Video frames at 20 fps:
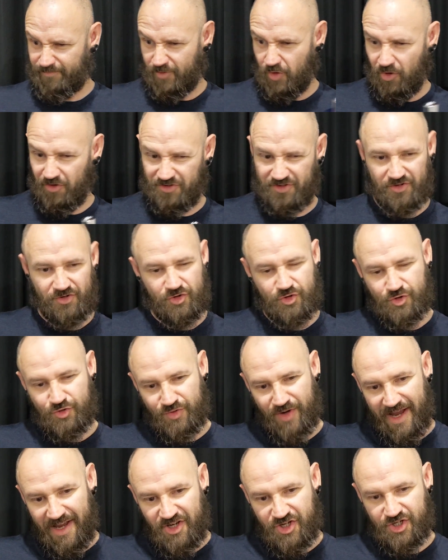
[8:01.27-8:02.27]

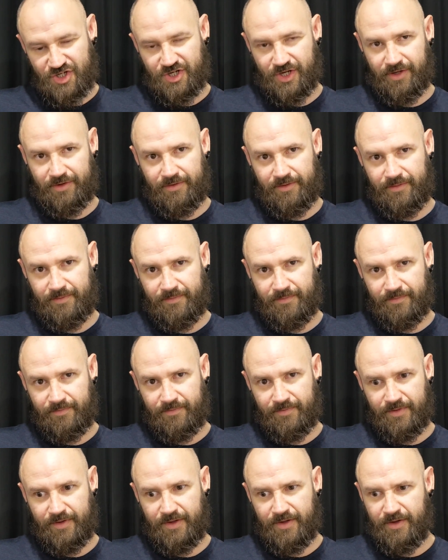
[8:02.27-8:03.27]
concentration,
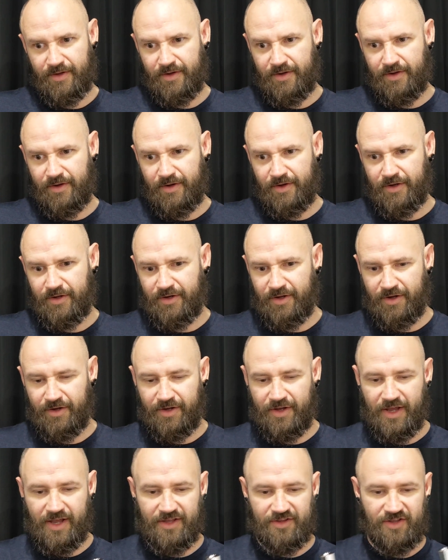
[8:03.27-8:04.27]

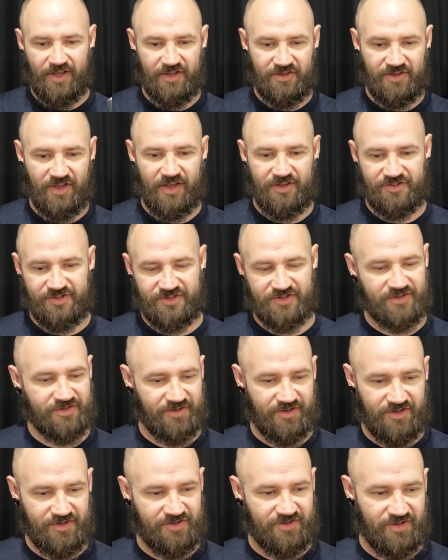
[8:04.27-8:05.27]

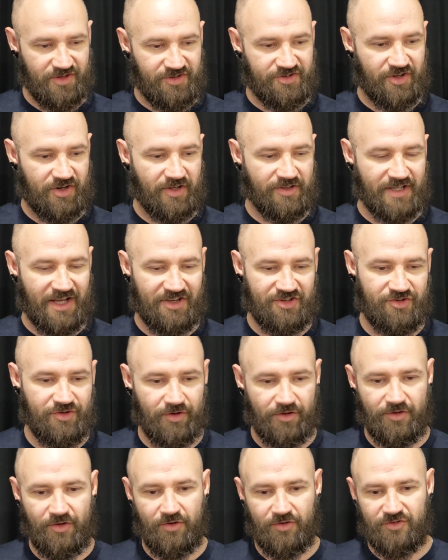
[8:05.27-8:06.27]
it's going to last you
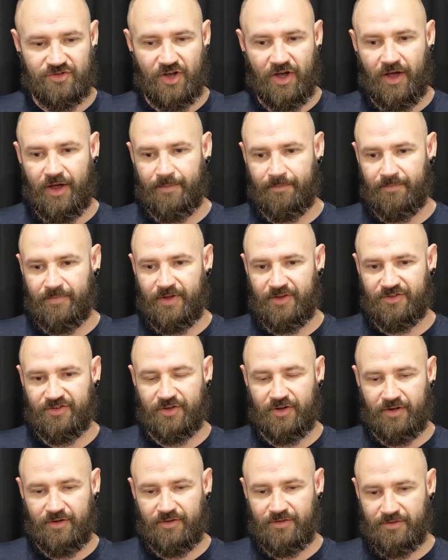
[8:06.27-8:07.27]
a long time. It's
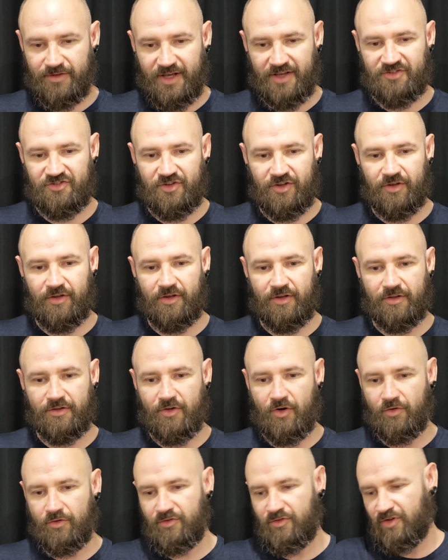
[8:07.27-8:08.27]
going to last you a
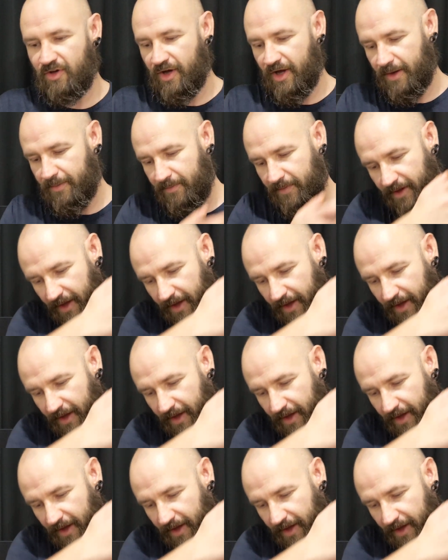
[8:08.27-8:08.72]
long time,